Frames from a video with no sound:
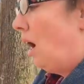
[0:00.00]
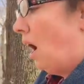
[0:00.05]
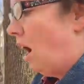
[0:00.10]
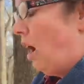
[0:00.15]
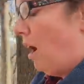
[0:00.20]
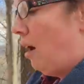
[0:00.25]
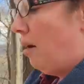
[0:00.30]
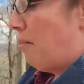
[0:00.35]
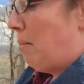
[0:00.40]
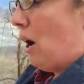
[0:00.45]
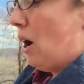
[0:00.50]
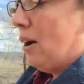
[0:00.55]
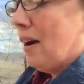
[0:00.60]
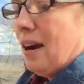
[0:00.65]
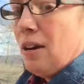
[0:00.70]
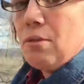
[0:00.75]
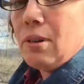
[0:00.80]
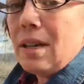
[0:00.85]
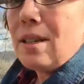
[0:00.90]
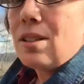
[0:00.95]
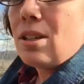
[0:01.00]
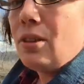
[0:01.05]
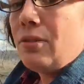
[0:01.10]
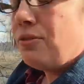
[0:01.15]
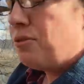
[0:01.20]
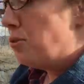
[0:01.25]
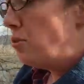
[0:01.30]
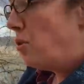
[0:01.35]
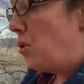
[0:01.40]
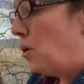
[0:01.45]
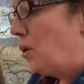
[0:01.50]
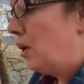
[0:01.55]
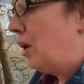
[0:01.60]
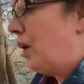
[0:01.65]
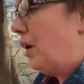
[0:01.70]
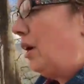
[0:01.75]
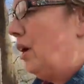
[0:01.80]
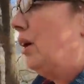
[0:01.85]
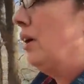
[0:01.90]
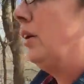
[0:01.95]
are at risk
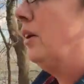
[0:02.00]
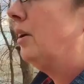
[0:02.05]
for,